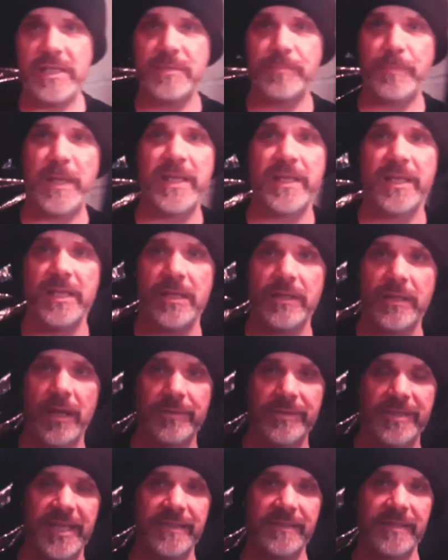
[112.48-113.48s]
speaking, you
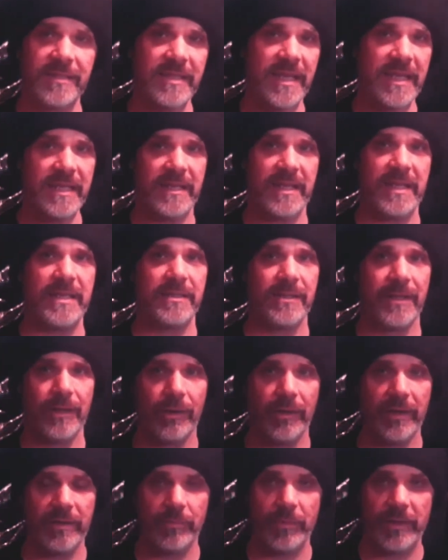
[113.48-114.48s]
don't tend to see knees a
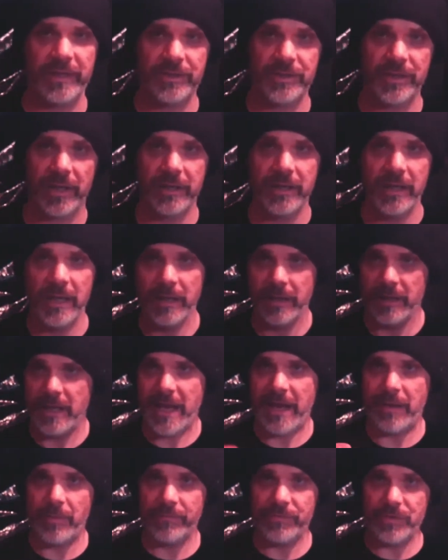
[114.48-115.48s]
lot in Wing Chun,
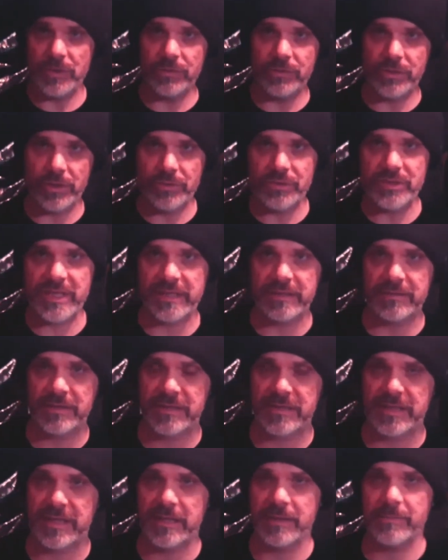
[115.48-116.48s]
however you do seem to
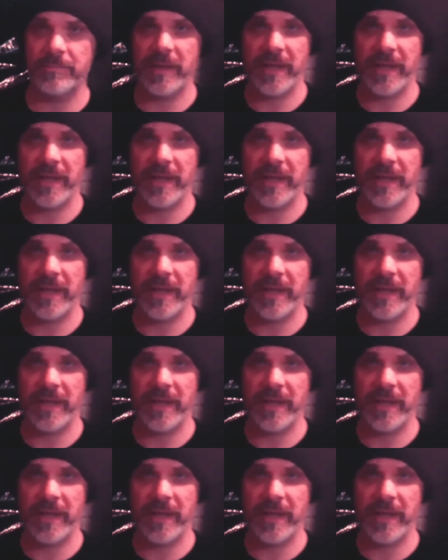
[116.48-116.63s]
see them